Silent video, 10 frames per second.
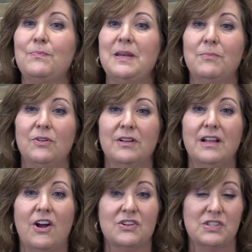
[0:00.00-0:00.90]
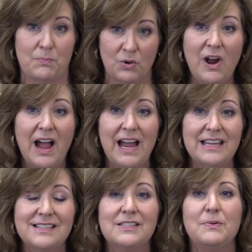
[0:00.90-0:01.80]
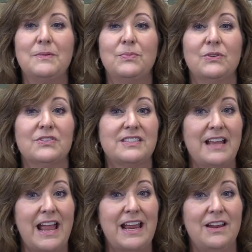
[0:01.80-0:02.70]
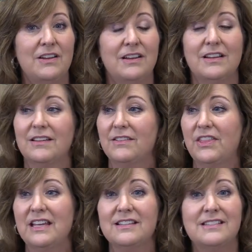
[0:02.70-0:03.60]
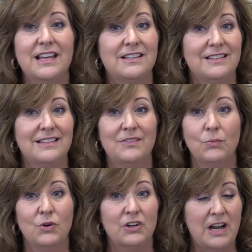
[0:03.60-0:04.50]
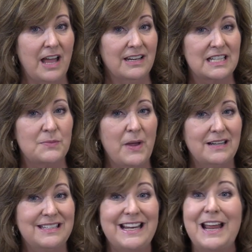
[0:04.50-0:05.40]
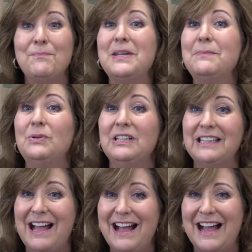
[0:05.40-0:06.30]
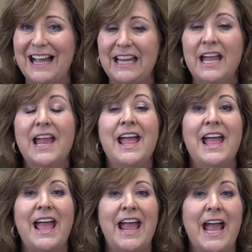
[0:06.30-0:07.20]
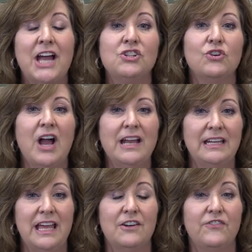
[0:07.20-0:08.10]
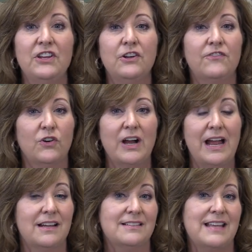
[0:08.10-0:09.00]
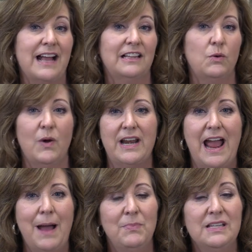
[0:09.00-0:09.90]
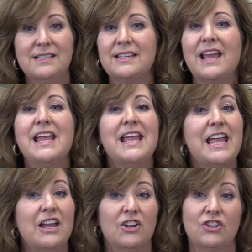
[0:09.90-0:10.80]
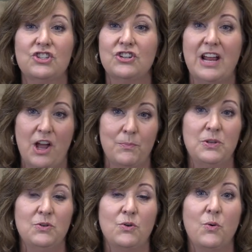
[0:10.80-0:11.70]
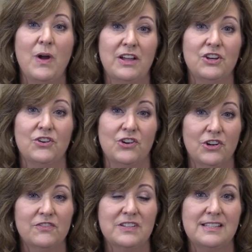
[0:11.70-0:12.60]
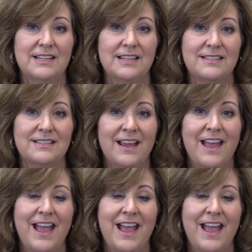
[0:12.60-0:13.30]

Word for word: People are surprised. People say things that were not expected, and people lie, and you'll kind of get a feel for exactly what happens. It should help you quell your nervousness,